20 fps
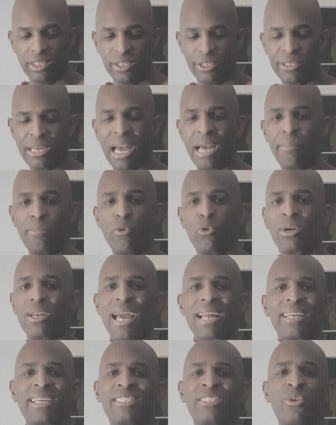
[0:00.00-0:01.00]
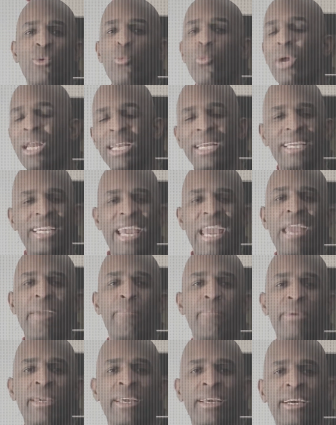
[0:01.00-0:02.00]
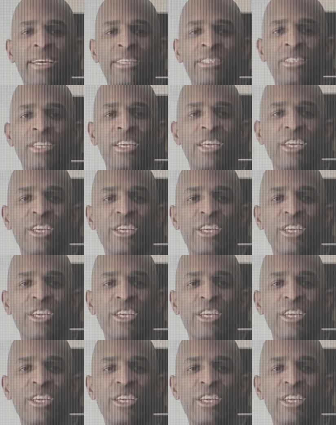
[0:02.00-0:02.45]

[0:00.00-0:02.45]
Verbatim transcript: You're not more likely to win a game because